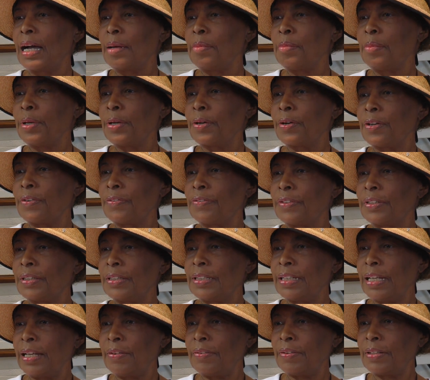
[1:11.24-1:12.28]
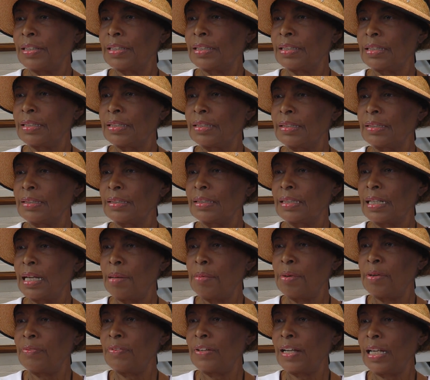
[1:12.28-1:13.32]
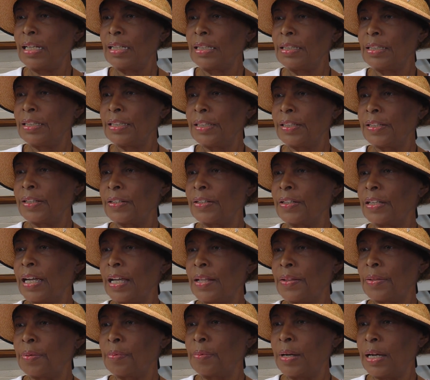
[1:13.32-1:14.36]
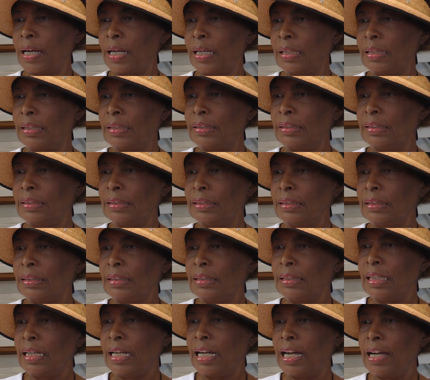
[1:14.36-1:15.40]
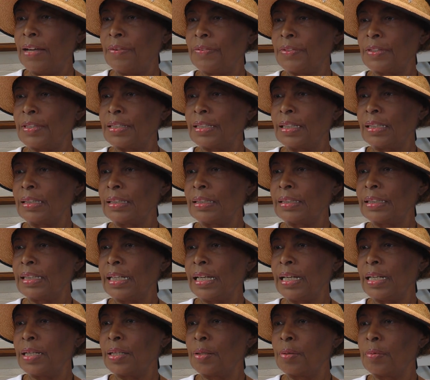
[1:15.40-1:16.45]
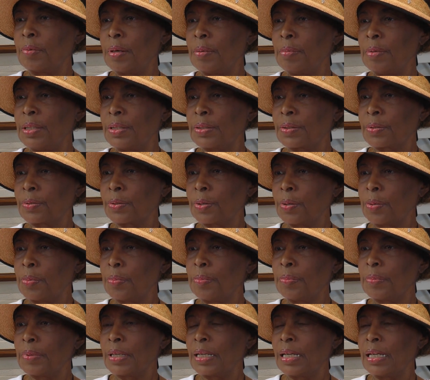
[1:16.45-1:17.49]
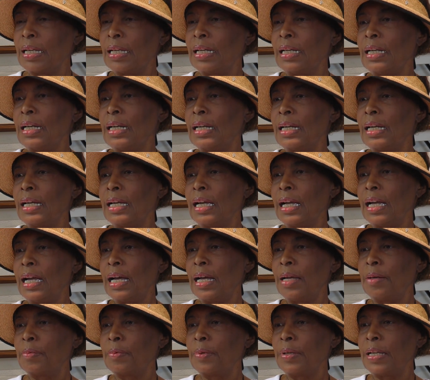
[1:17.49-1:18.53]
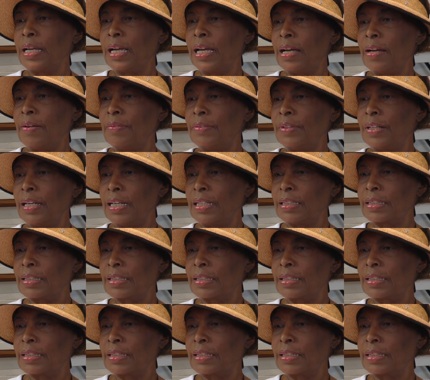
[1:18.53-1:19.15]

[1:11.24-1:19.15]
I'm Foote Davis. I'm a volunteer at the well. I facilitate a women's group, and we have